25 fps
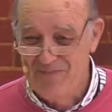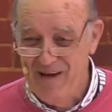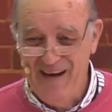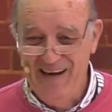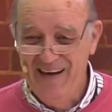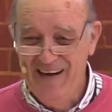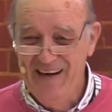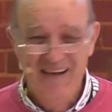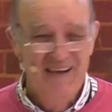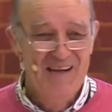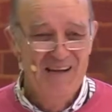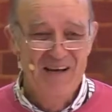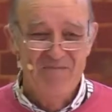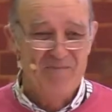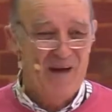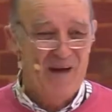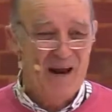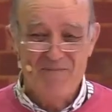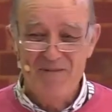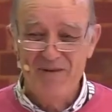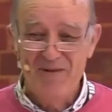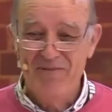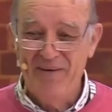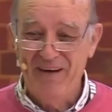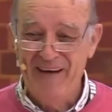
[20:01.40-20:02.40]
man, but
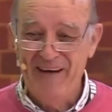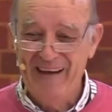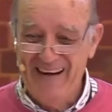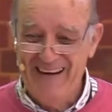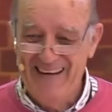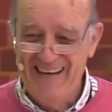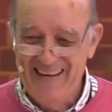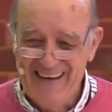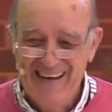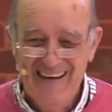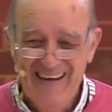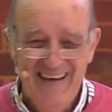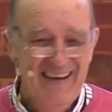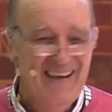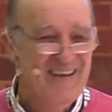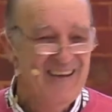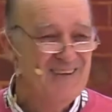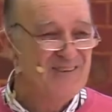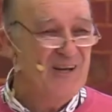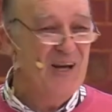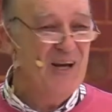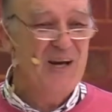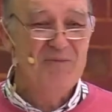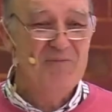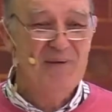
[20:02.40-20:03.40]
I'm afraid
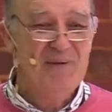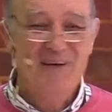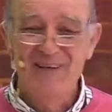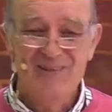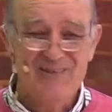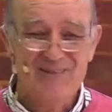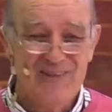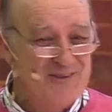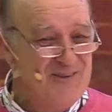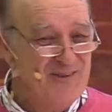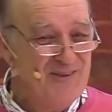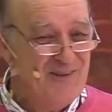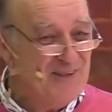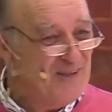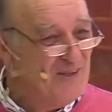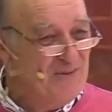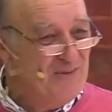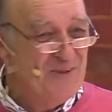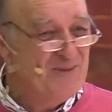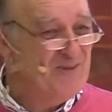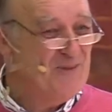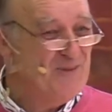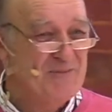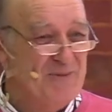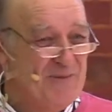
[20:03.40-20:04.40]
Solomon doesn't got the
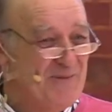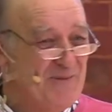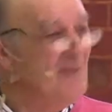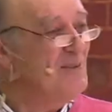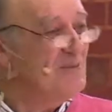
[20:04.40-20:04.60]
wisdom of